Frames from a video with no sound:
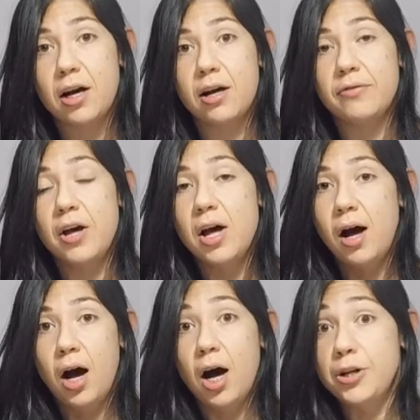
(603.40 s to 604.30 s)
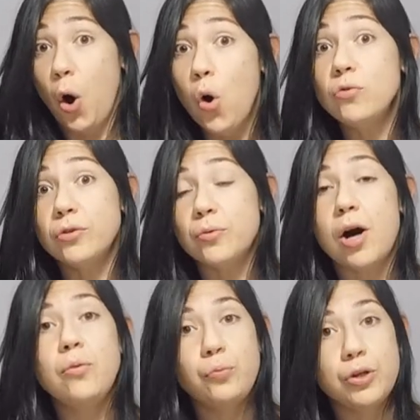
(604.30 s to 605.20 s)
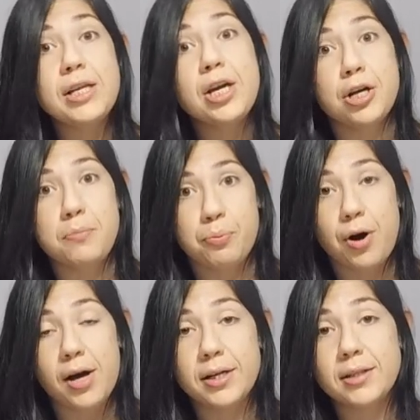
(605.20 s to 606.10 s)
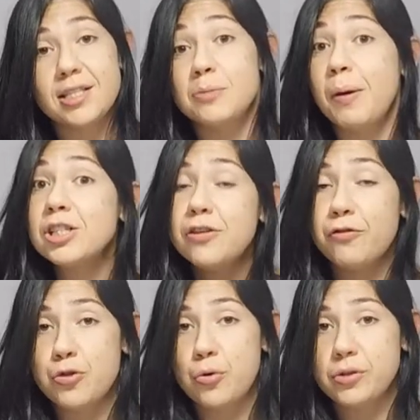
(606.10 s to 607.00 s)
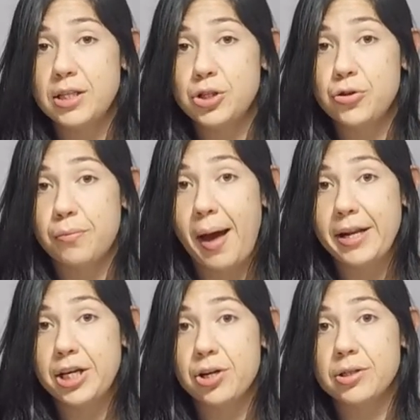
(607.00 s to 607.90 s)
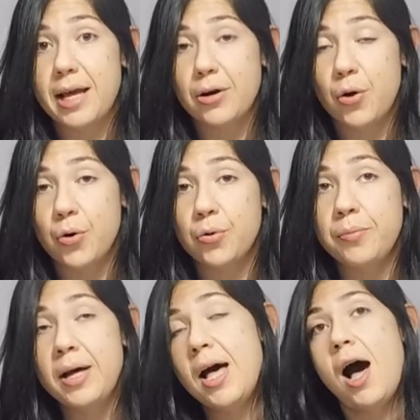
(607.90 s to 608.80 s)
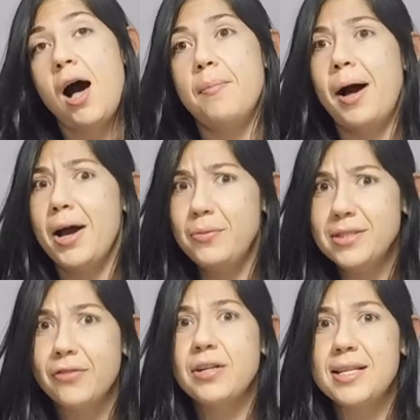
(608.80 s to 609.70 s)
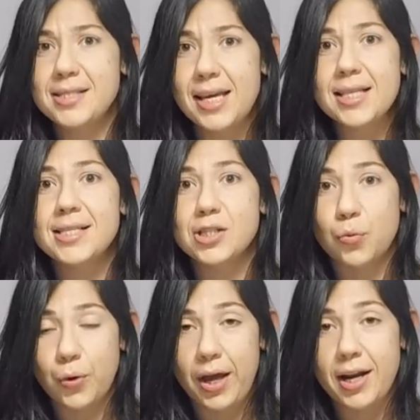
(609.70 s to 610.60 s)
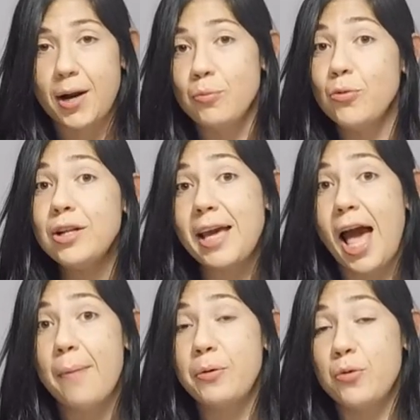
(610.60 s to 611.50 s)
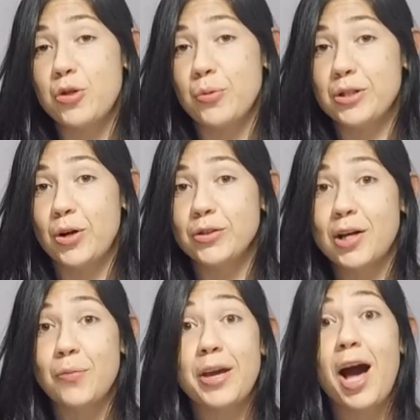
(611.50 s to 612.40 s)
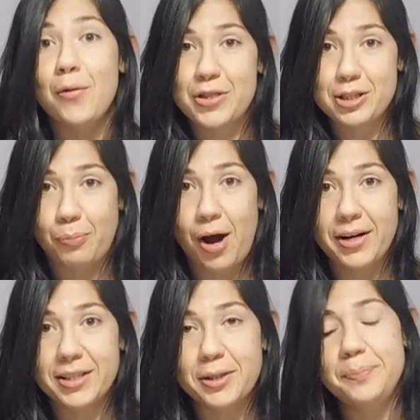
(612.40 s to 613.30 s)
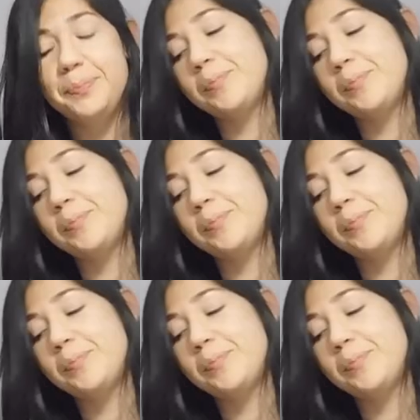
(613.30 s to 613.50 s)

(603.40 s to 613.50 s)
of an overall really good product, especially for those that do their manicures at home, um, I would definitely say this is a win. And I'm really happy with the results that we got with this product.